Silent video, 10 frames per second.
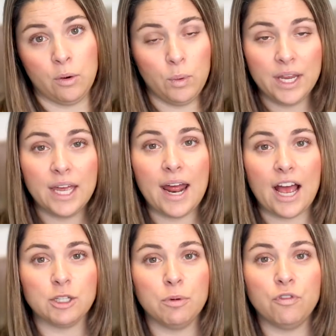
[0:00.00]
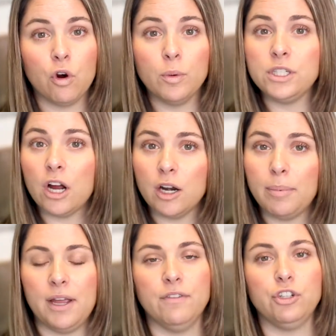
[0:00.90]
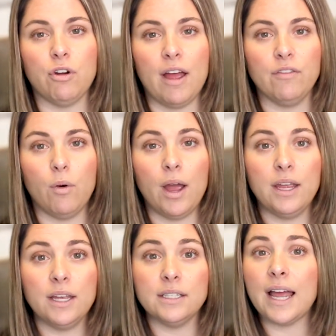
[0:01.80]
that we get asked before we start a paver driveway is